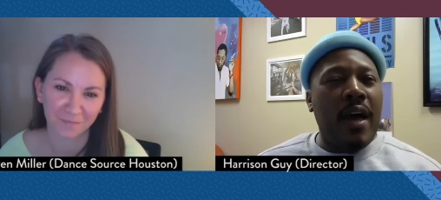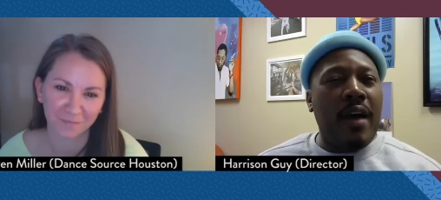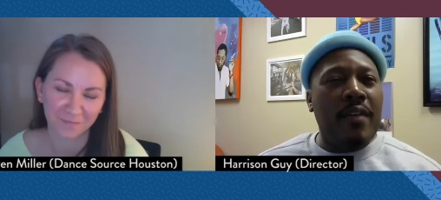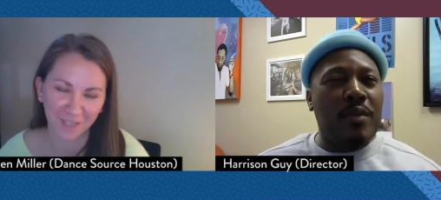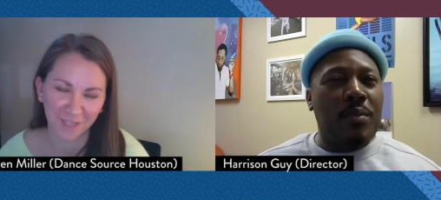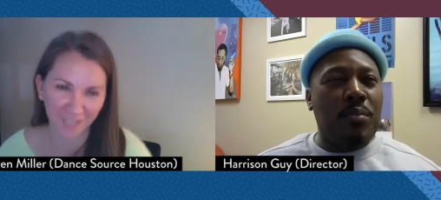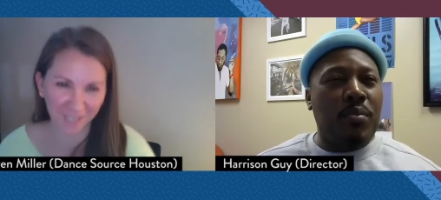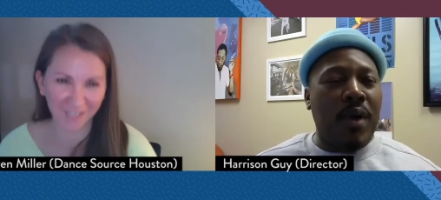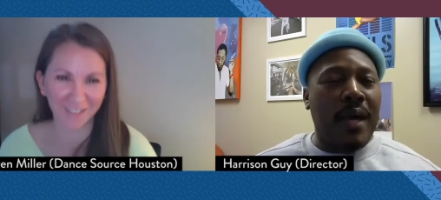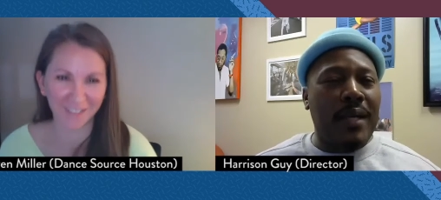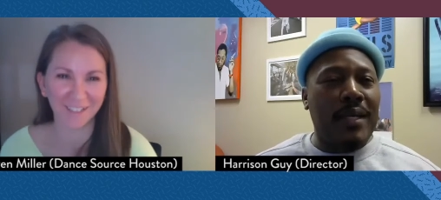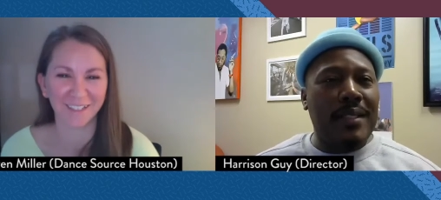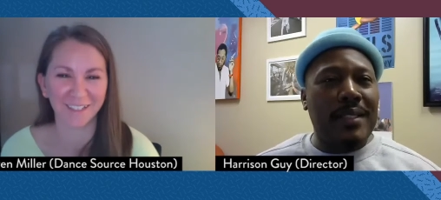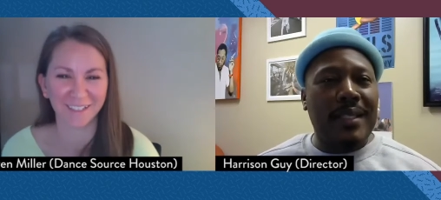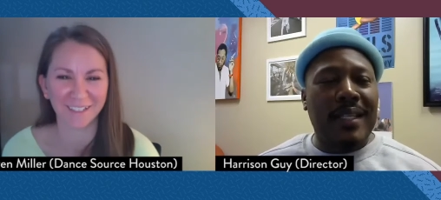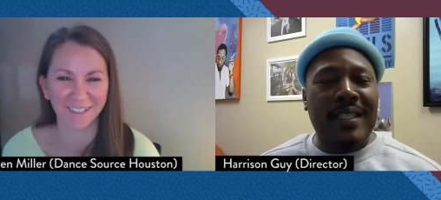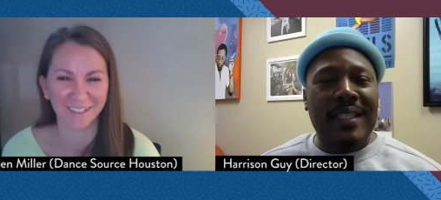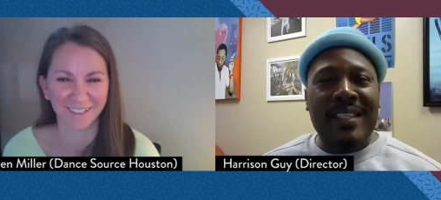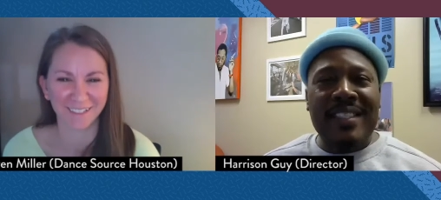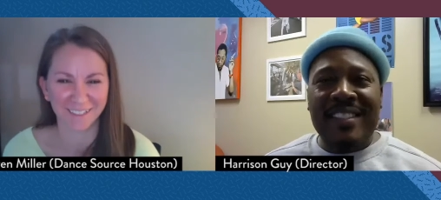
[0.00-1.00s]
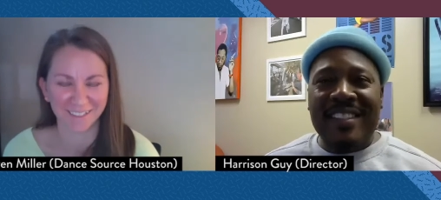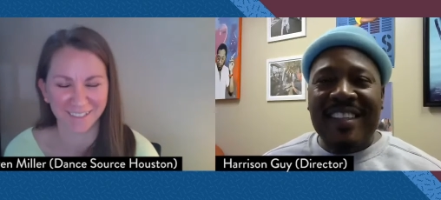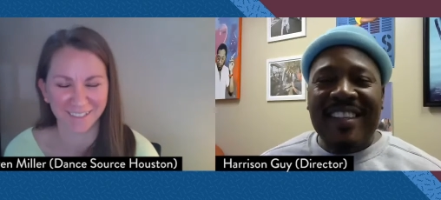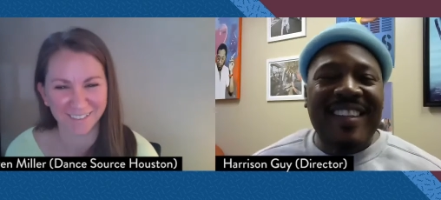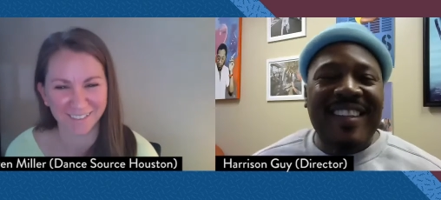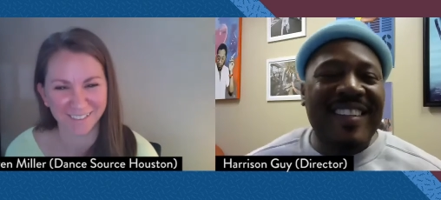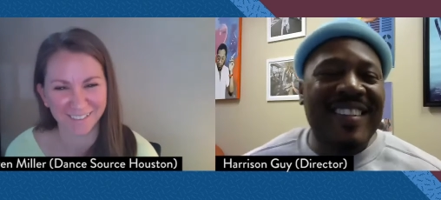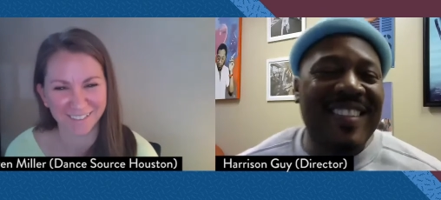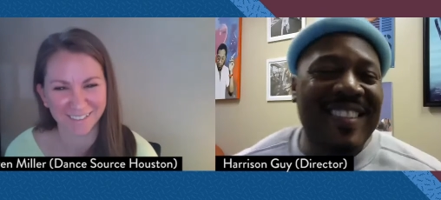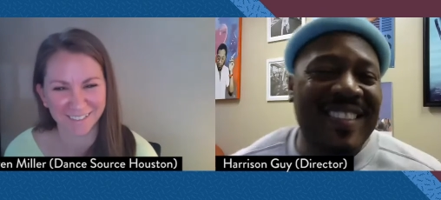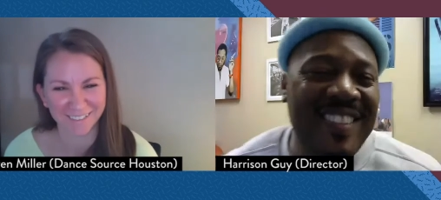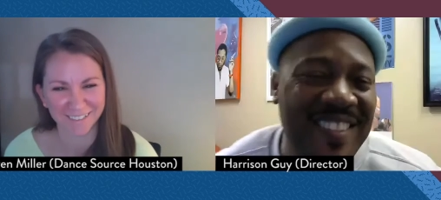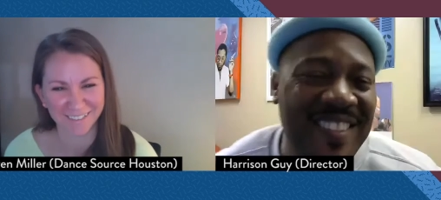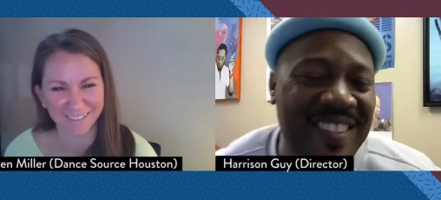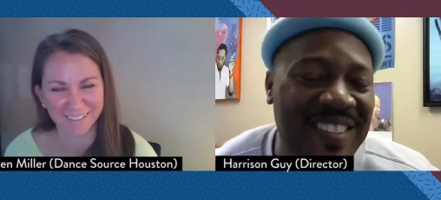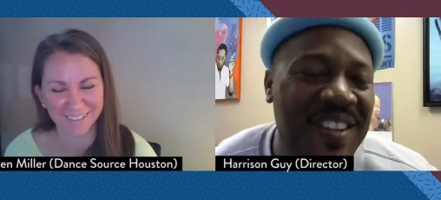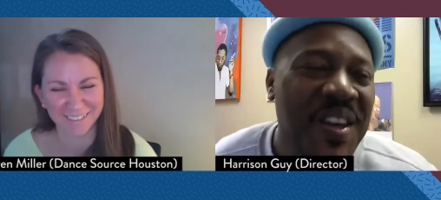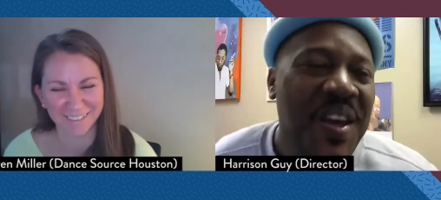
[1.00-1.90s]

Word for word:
Speaker 1: i have some